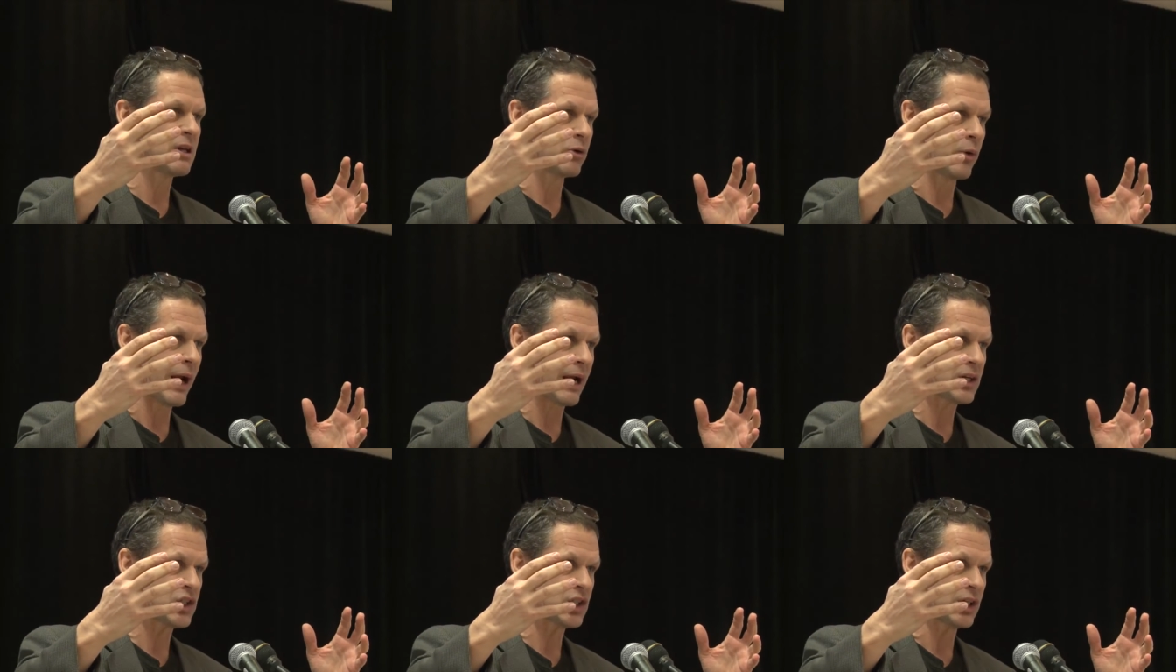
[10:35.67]

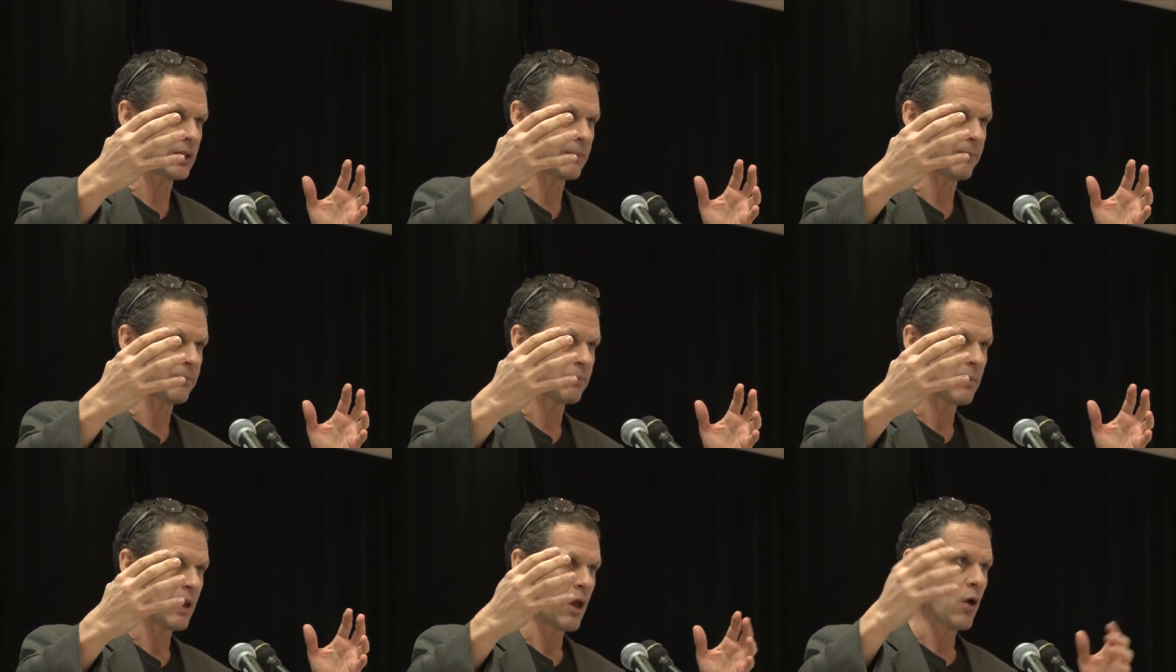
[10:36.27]
direction.
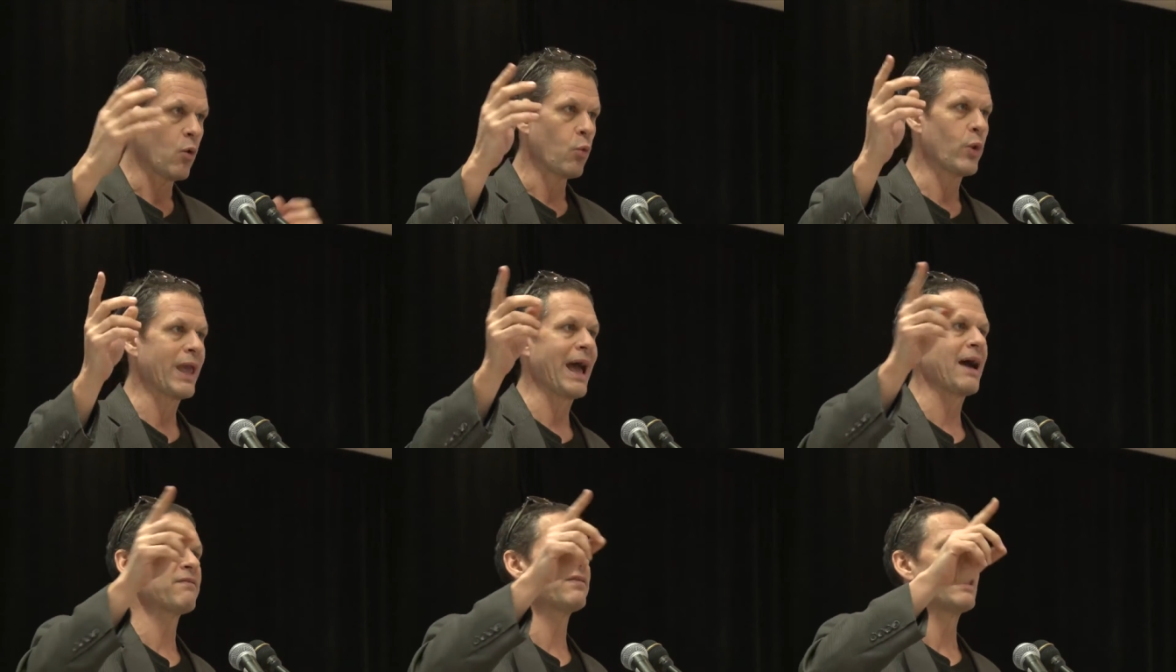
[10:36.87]
We
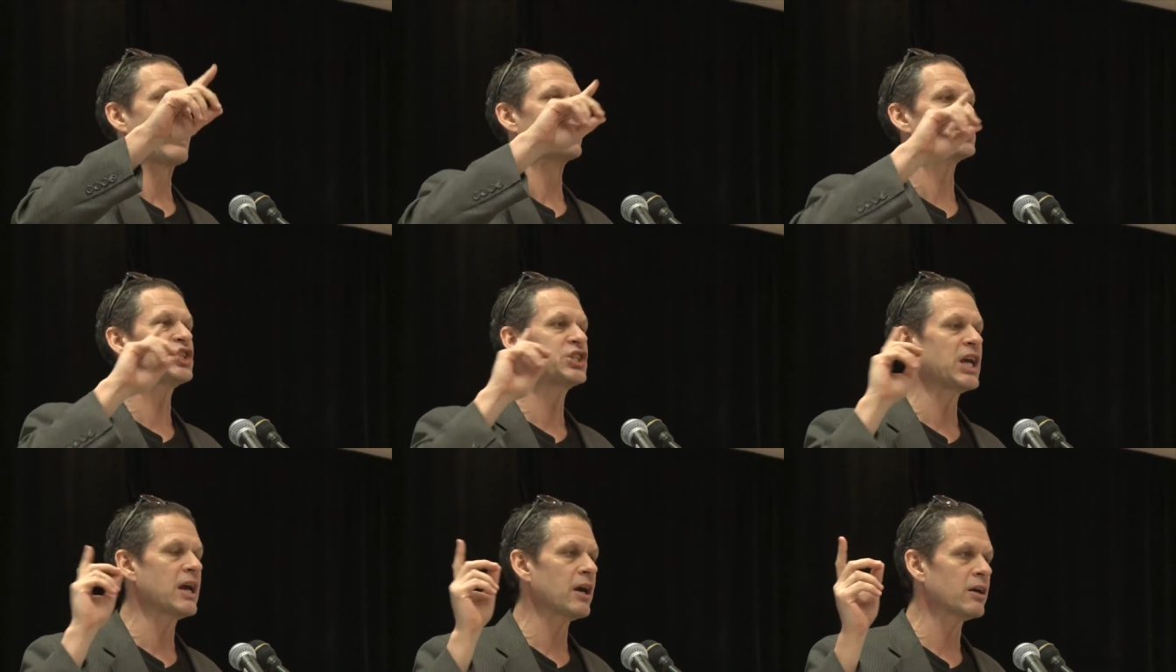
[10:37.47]
have a
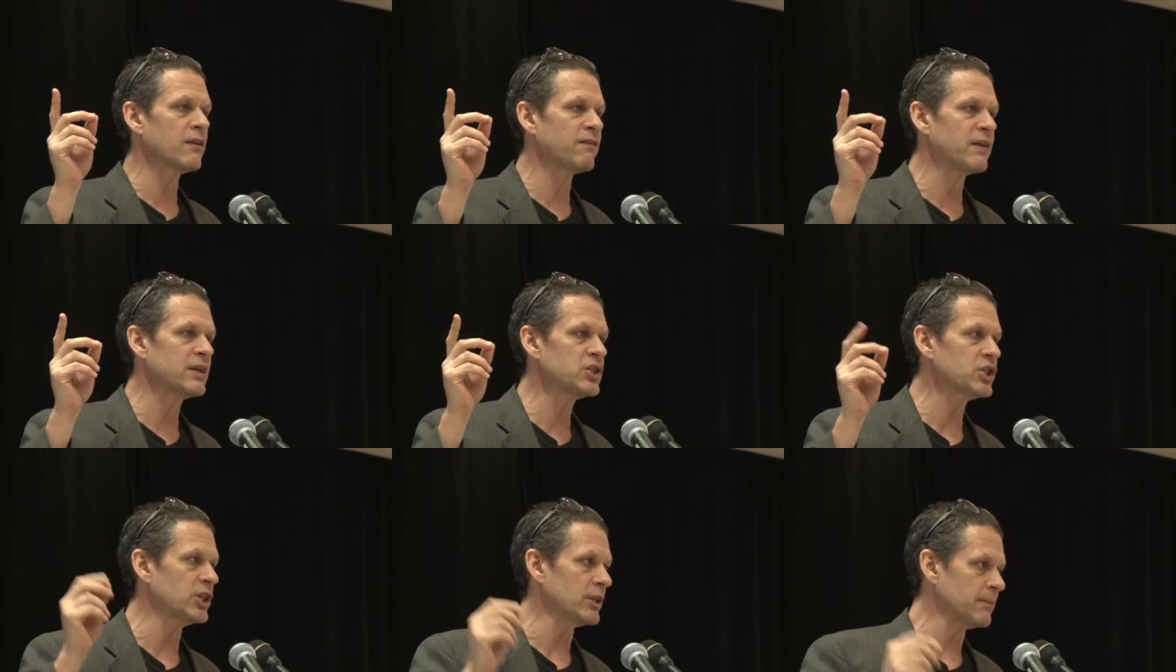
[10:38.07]
shared
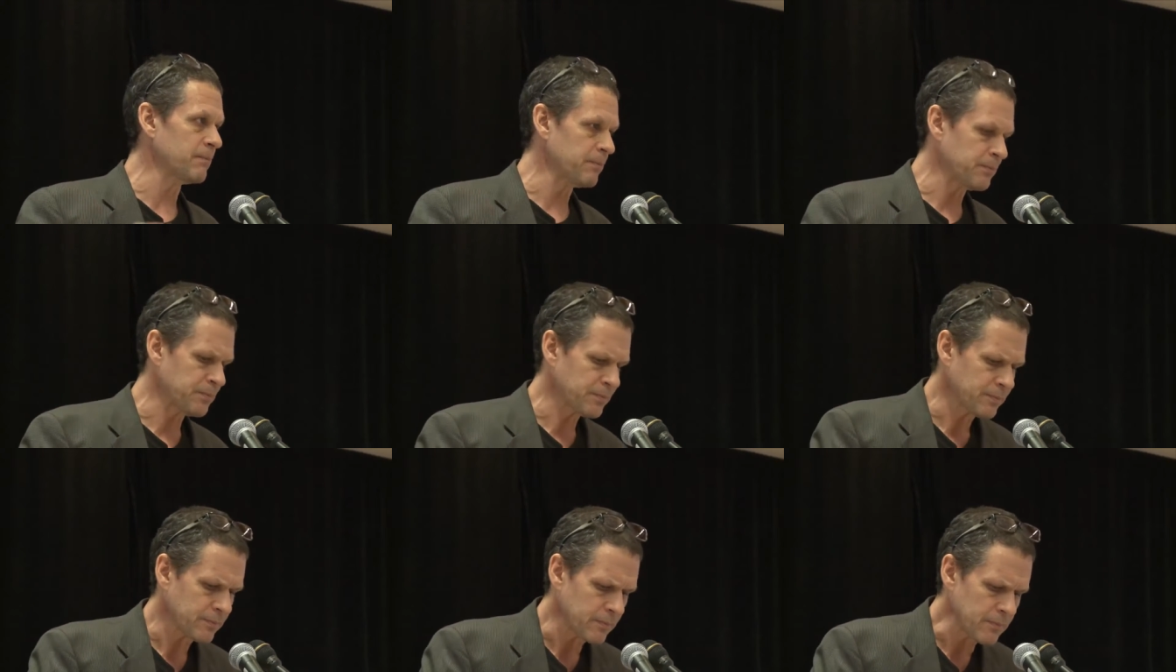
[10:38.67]
vision
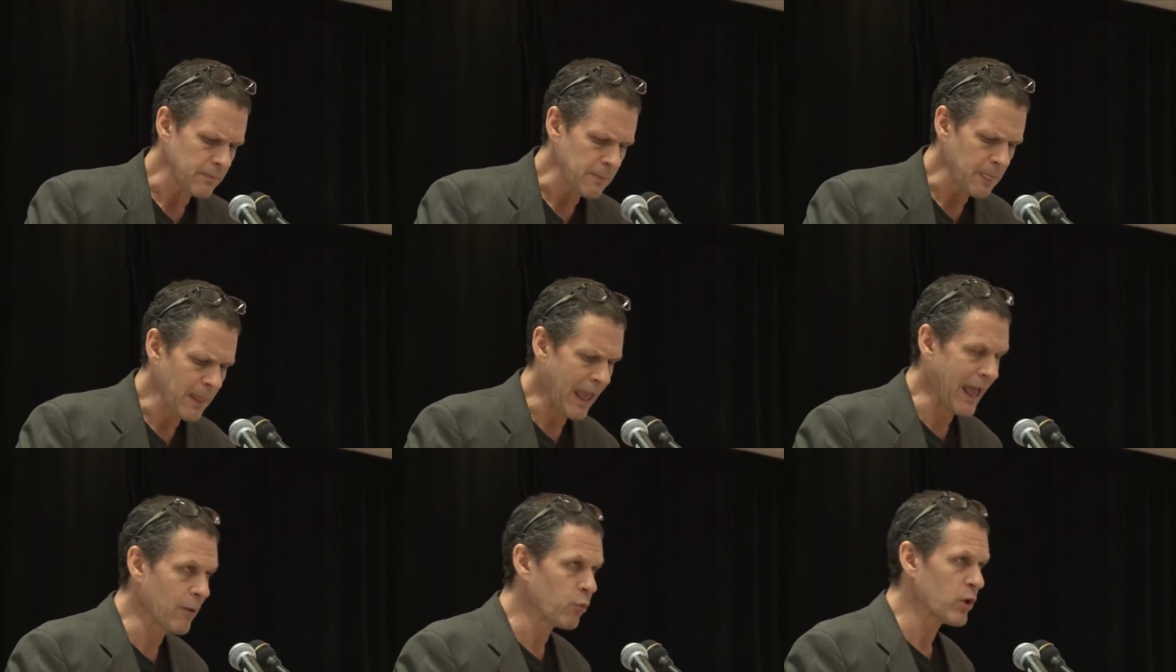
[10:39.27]

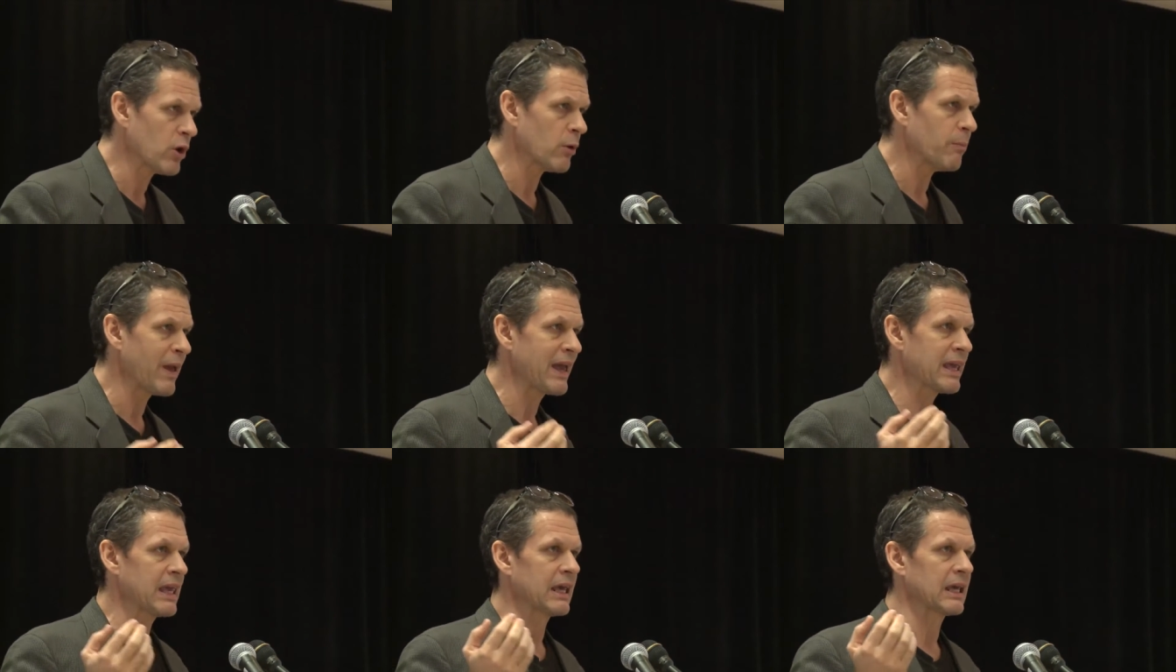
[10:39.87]
and we are
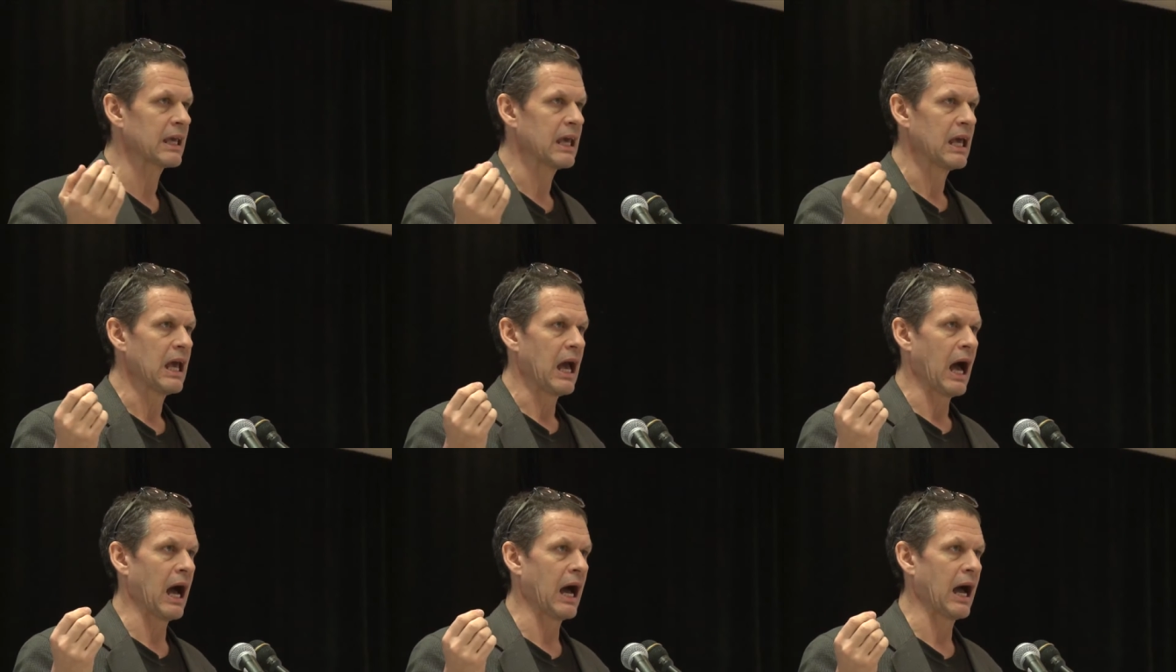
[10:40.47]
making
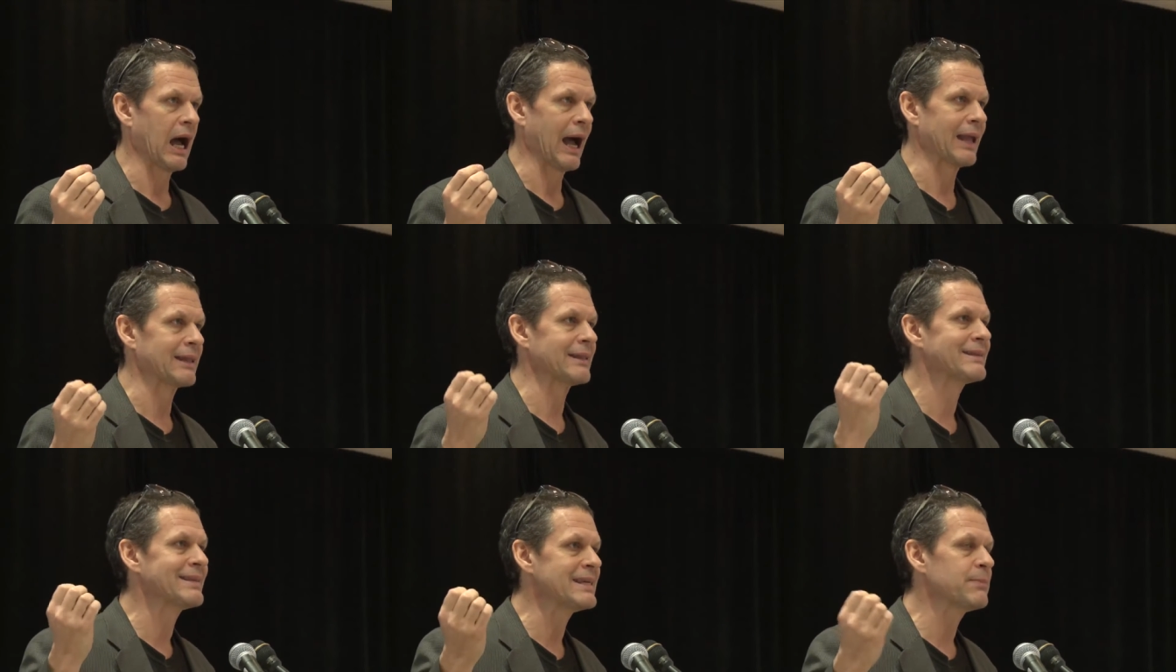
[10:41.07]
uh,
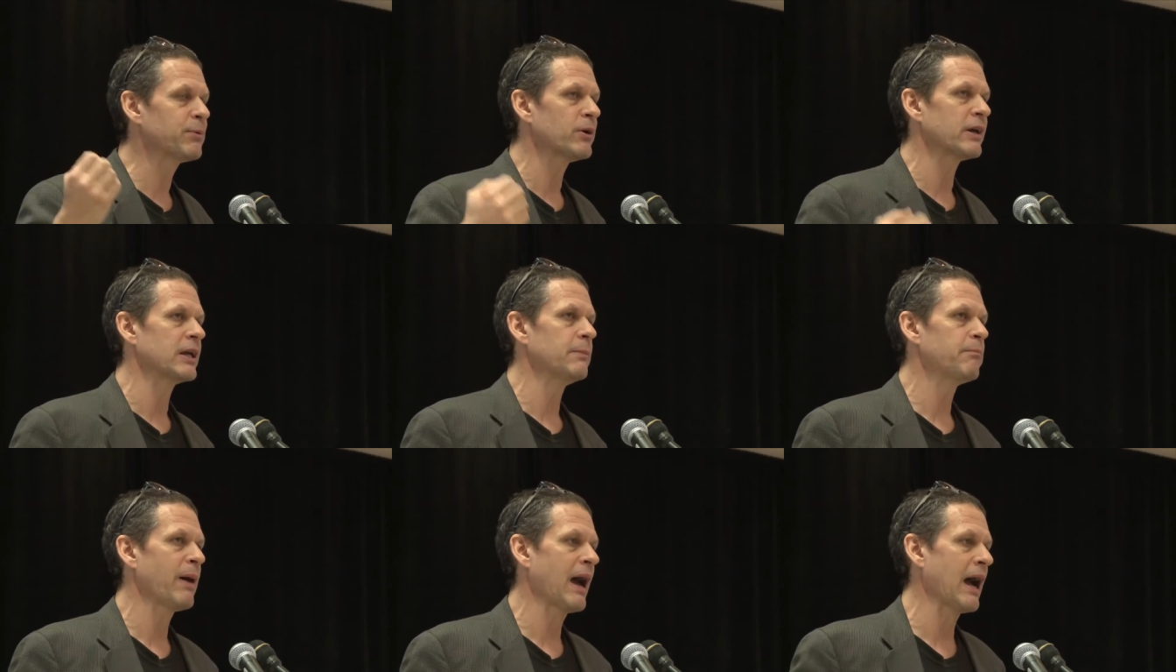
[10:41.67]
deeper
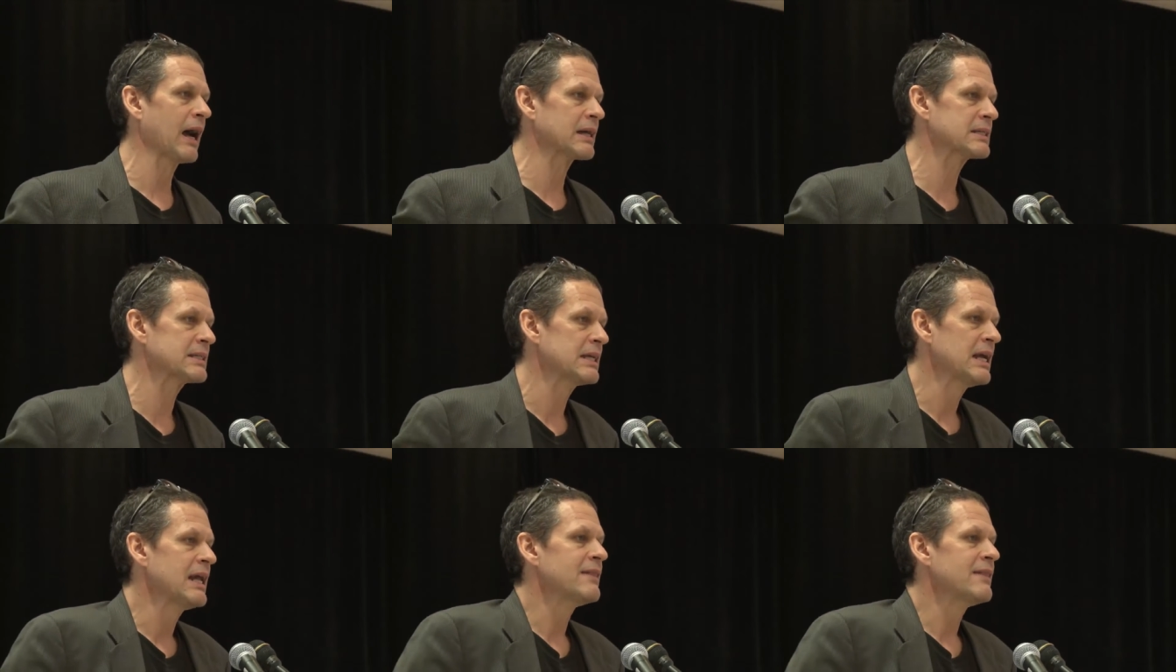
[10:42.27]
impacts.